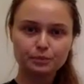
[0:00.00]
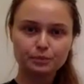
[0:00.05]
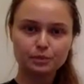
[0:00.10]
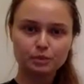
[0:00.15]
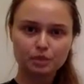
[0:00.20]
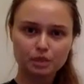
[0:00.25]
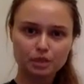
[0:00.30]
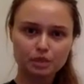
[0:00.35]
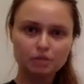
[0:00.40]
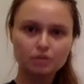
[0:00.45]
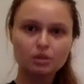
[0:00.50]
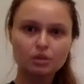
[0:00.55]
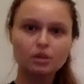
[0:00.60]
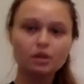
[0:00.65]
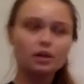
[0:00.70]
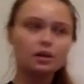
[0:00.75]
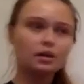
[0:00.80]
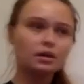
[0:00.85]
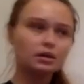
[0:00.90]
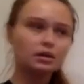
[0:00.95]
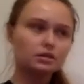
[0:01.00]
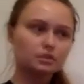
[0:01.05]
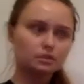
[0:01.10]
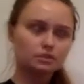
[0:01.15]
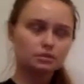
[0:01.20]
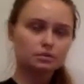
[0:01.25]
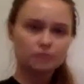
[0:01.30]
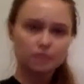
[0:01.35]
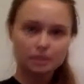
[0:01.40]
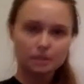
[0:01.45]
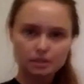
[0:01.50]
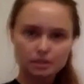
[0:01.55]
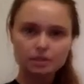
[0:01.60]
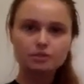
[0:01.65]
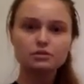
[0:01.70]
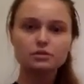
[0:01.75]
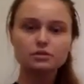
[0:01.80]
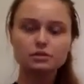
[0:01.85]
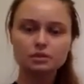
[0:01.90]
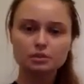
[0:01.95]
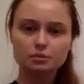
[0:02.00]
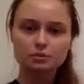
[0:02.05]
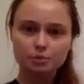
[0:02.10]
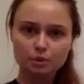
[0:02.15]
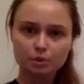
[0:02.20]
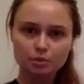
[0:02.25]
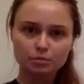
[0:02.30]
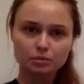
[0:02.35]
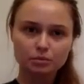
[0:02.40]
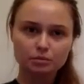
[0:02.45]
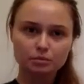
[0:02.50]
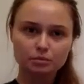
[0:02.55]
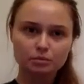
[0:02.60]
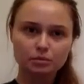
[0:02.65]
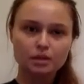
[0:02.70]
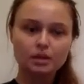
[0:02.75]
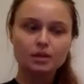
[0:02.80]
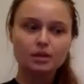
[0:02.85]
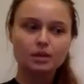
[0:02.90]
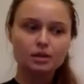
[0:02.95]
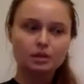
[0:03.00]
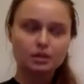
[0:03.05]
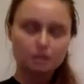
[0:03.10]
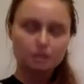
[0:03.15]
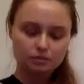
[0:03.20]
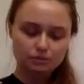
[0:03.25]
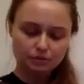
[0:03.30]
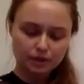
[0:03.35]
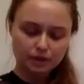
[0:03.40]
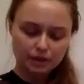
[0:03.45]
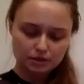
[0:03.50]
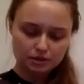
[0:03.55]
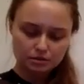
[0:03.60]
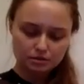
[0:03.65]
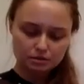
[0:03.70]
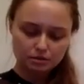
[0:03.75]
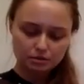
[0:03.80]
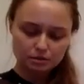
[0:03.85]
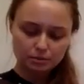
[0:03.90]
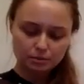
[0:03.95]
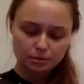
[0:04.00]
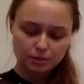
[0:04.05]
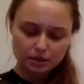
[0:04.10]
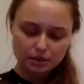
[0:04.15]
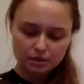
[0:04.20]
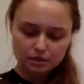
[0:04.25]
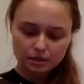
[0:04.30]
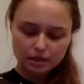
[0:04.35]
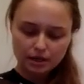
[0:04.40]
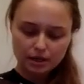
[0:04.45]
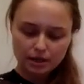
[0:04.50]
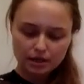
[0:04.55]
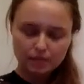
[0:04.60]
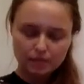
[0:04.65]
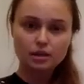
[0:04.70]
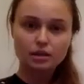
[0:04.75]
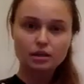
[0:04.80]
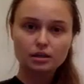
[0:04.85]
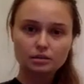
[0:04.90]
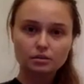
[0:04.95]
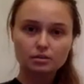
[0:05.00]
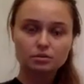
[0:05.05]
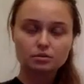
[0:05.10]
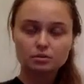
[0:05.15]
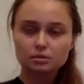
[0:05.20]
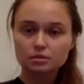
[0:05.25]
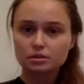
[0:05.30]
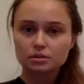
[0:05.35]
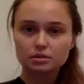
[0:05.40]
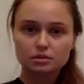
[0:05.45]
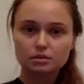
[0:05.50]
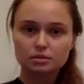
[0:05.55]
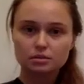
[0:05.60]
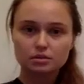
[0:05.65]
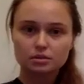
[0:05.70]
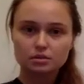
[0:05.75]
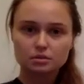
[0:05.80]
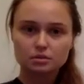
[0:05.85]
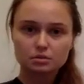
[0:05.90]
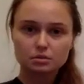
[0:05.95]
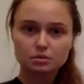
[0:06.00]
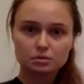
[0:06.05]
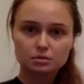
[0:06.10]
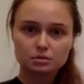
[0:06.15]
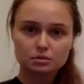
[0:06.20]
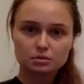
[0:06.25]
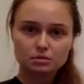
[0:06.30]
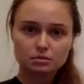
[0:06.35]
Okay, so, and here is the problem. If I do not pay, I can use this good.